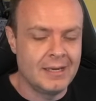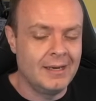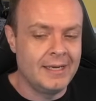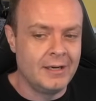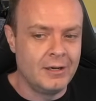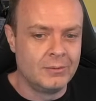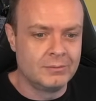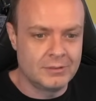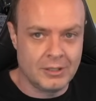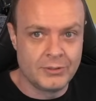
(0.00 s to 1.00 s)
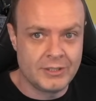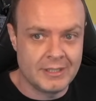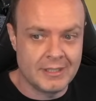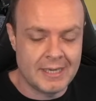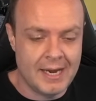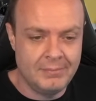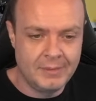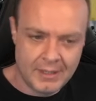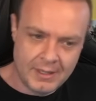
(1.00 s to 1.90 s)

I'll let you know closer to the time,